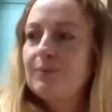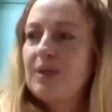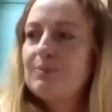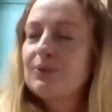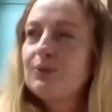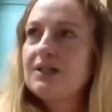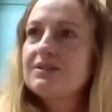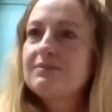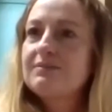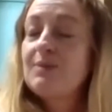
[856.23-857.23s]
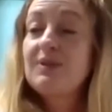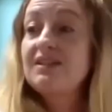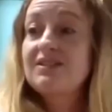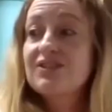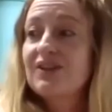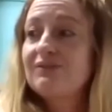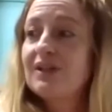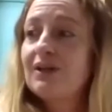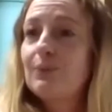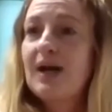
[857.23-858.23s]
people always, maybe they just don't
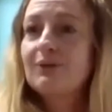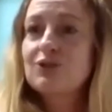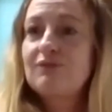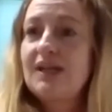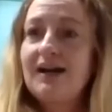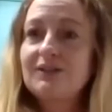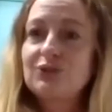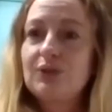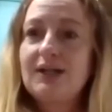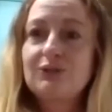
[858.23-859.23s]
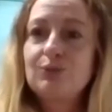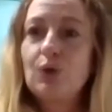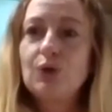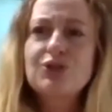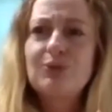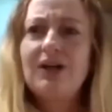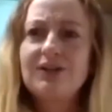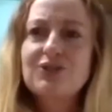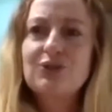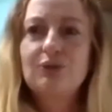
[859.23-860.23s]
know how to react or how, what to
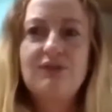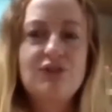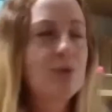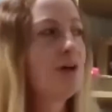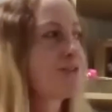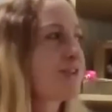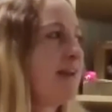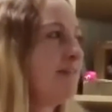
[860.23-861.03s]
ask or if to ask